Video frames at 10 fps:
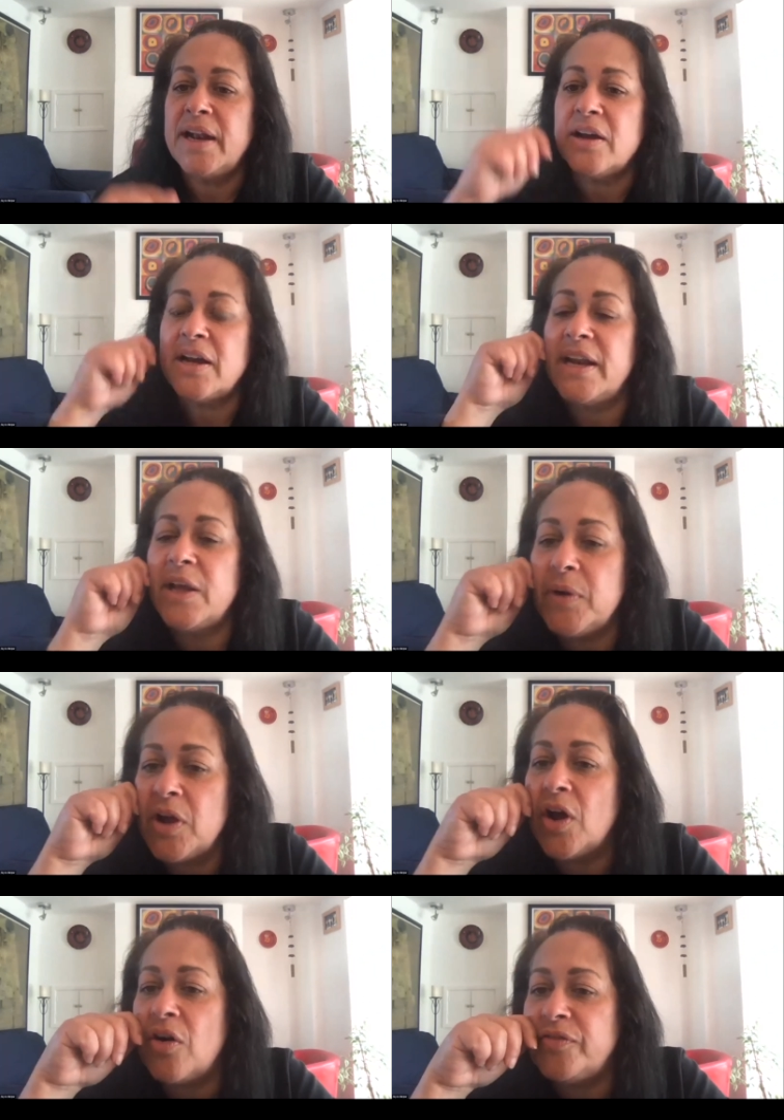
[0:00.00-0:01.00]
In our
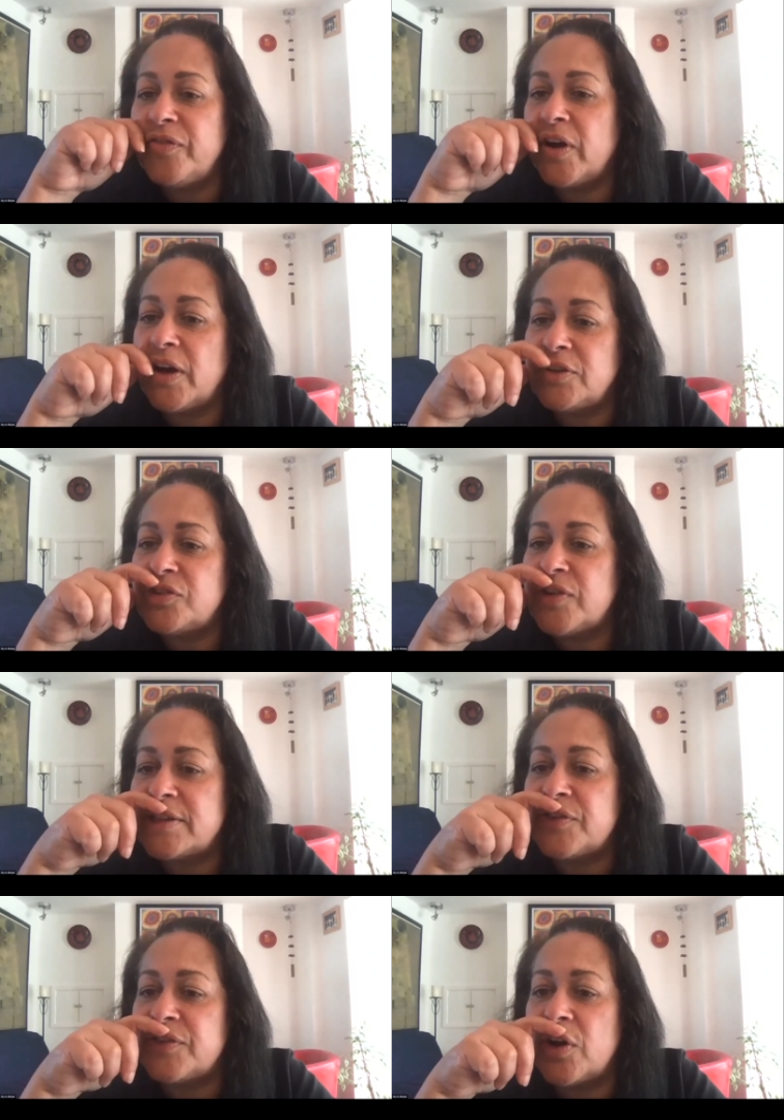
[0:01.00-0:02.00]
clinic, we offer
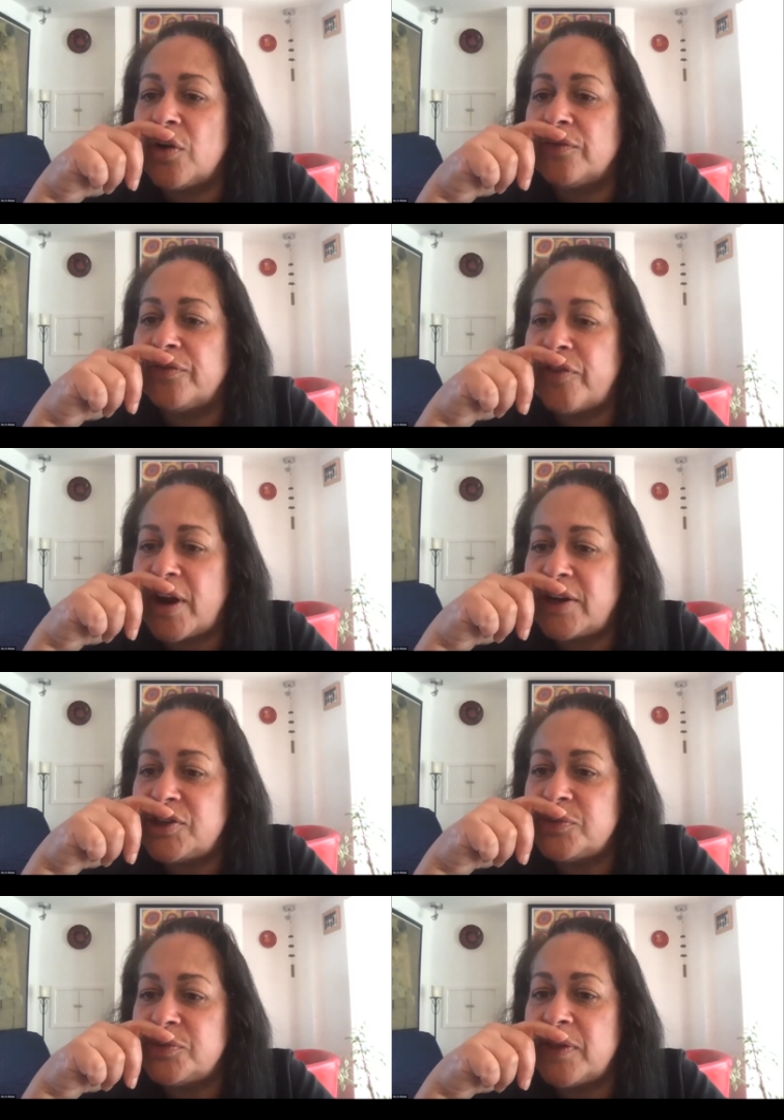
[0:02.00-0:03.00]
transfer on fresh.